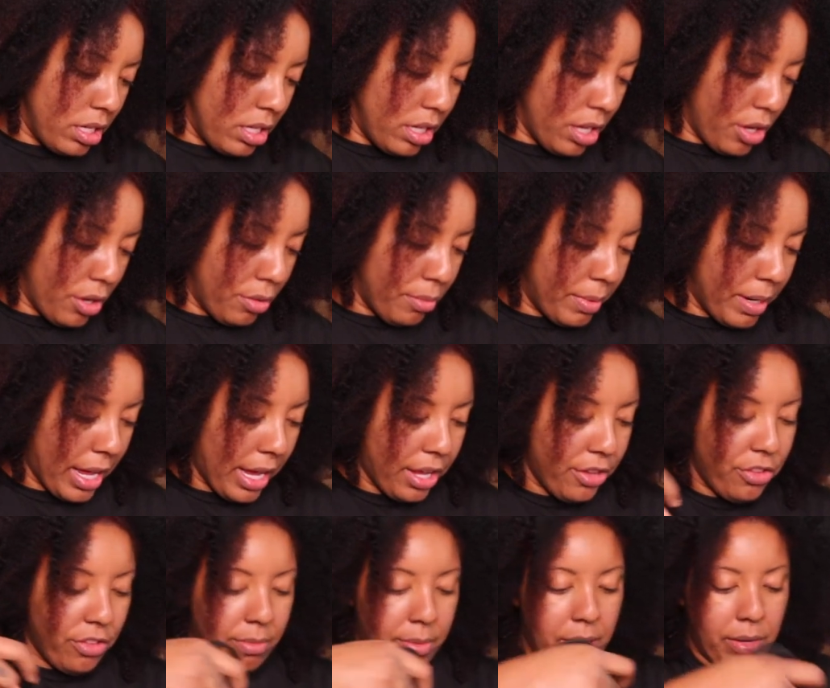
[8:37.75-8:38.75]
no but i
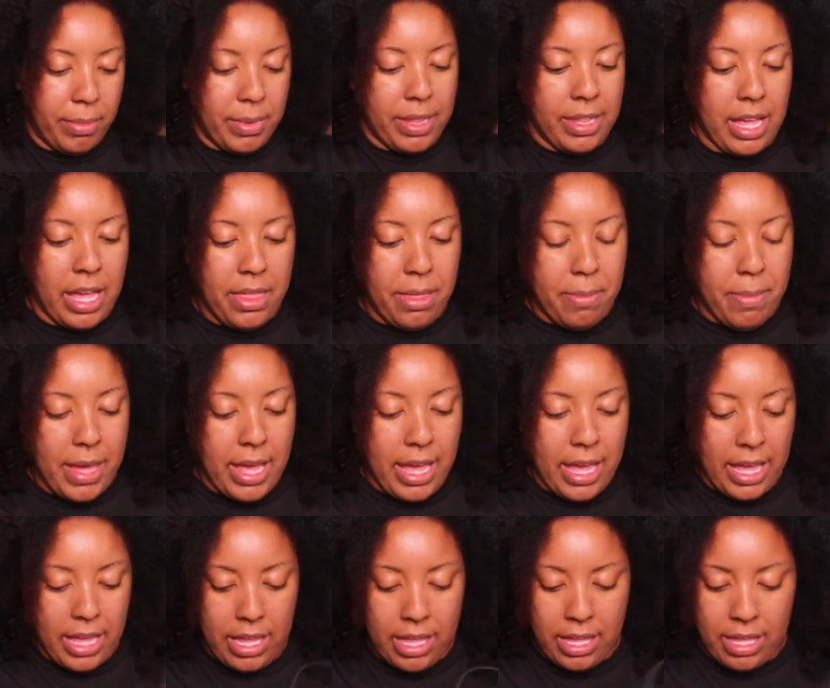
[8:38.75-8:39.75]
could just put them inside the
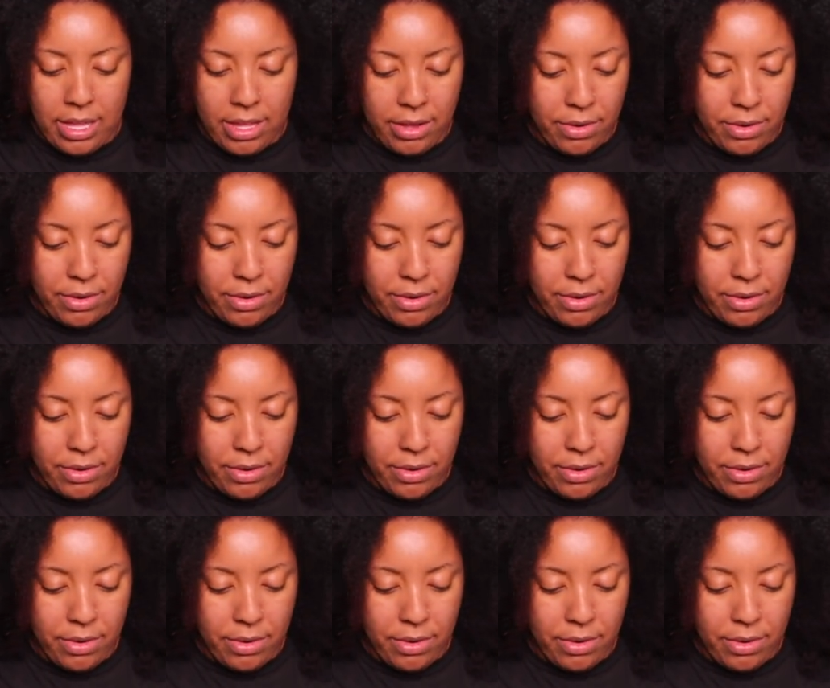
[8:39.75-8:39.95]
bag